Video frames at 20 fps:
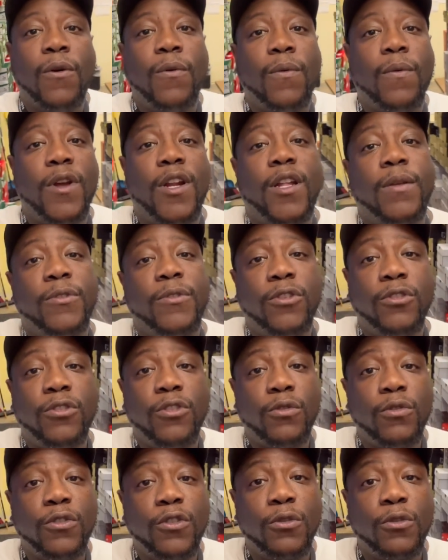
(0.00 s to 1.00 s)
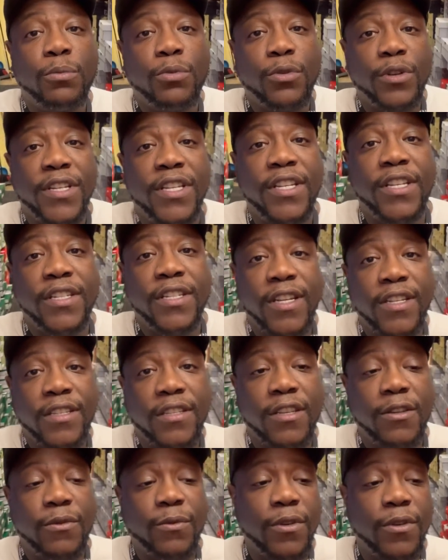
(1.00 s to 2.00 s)
What up, YouTube? It's your boy DJ
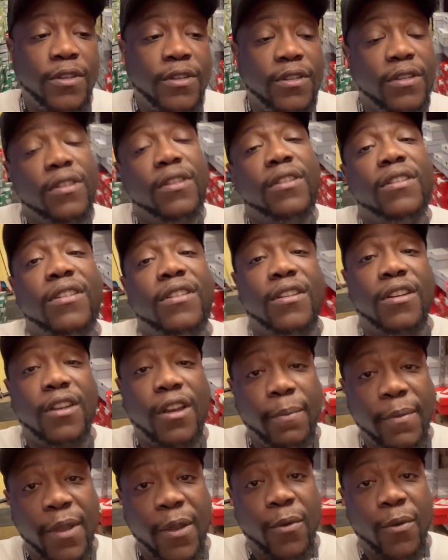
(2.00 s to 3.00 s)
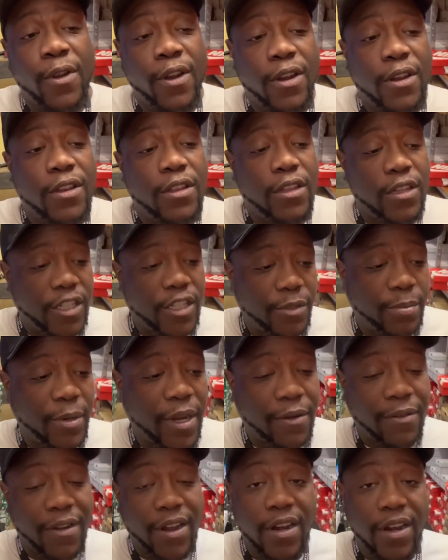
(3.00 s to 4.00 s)
Ski-Weezy. I'm at work on lunch
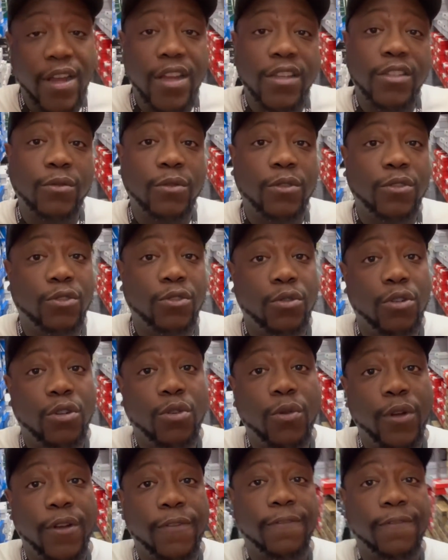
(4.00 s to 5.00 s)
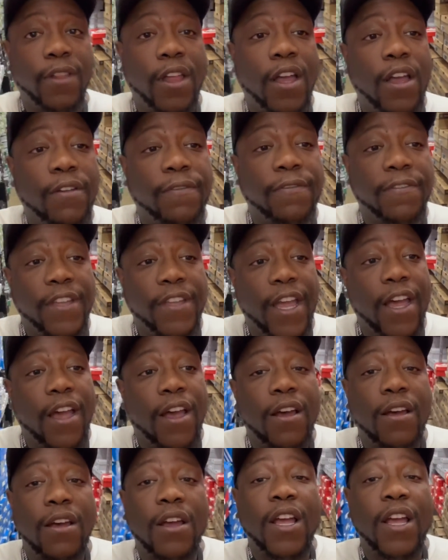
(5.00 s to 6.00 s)
break right now. I just want to do a quick vlog for
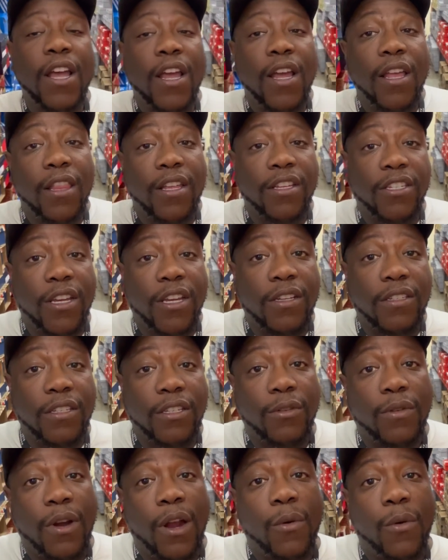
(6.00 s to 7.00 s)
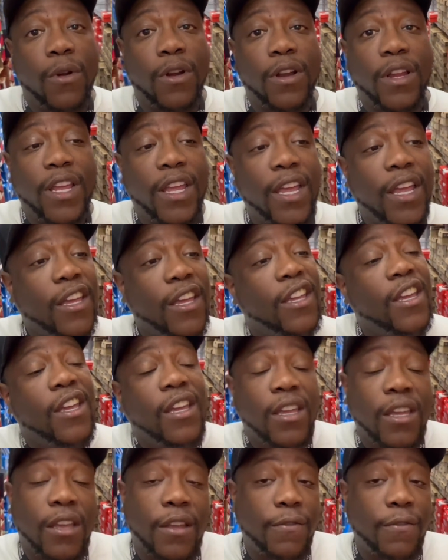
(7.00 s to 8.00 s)
y'all and let y'all see where I work at.
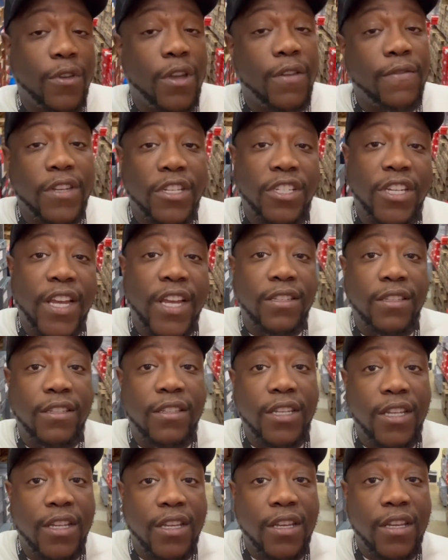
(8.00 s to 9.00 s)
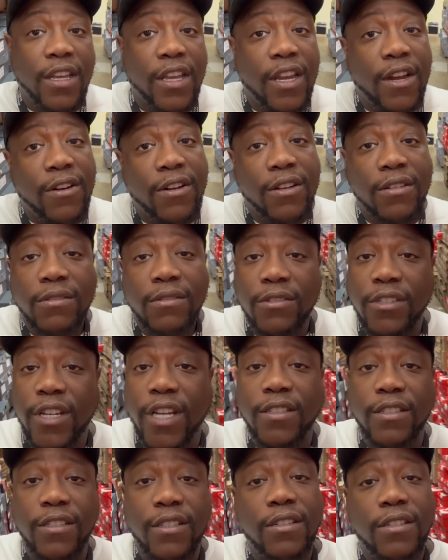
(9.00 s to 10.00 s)
If you live in Jackson,
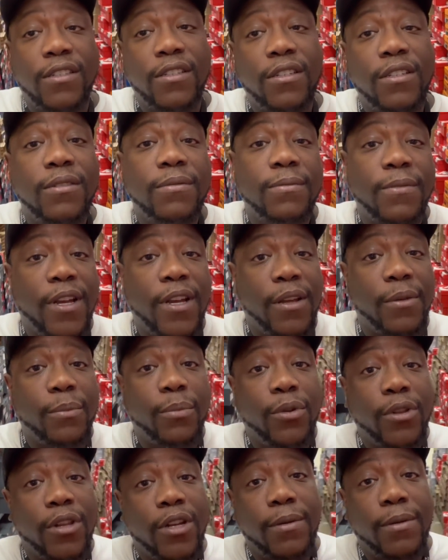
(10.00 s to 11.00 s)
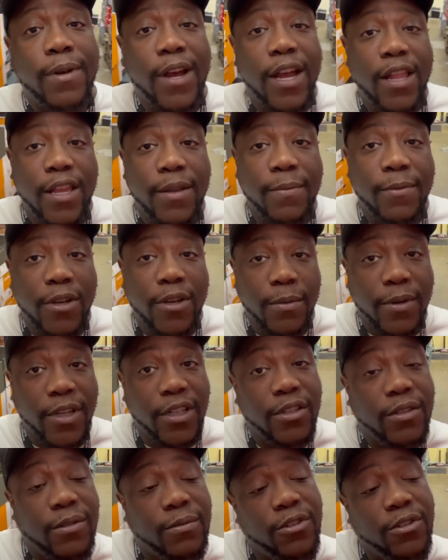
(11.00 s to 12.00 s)
Tennessee, man, pull up, holler at me, come
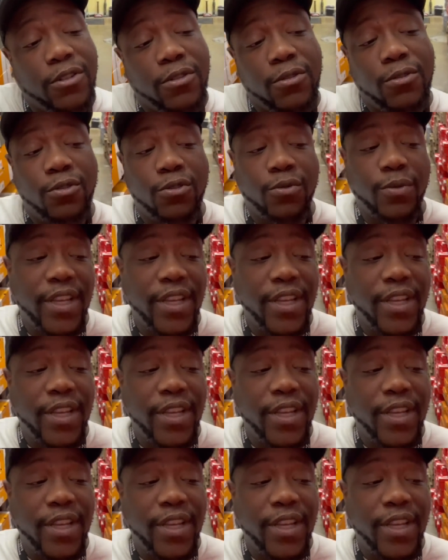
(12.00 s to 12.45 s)
get you some shoes.